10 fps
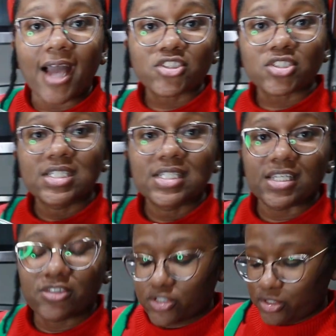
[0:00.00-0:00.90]
actually
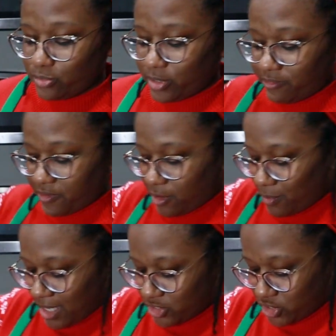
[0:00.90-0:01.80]
need to refill
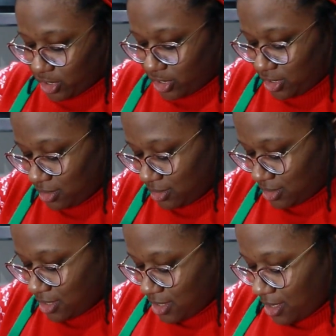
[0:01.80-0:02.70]
my sugar,
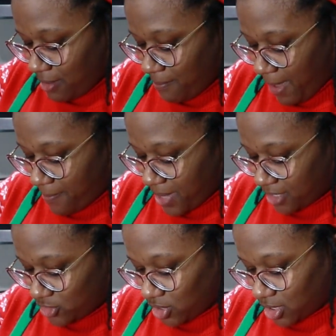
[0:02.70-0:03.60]
my
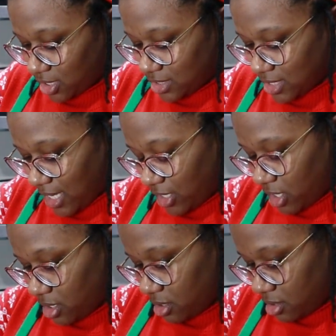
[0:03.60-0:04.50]
big sugar
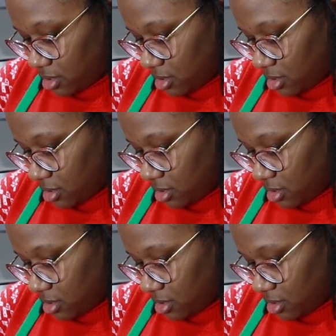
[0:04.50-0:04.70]
container.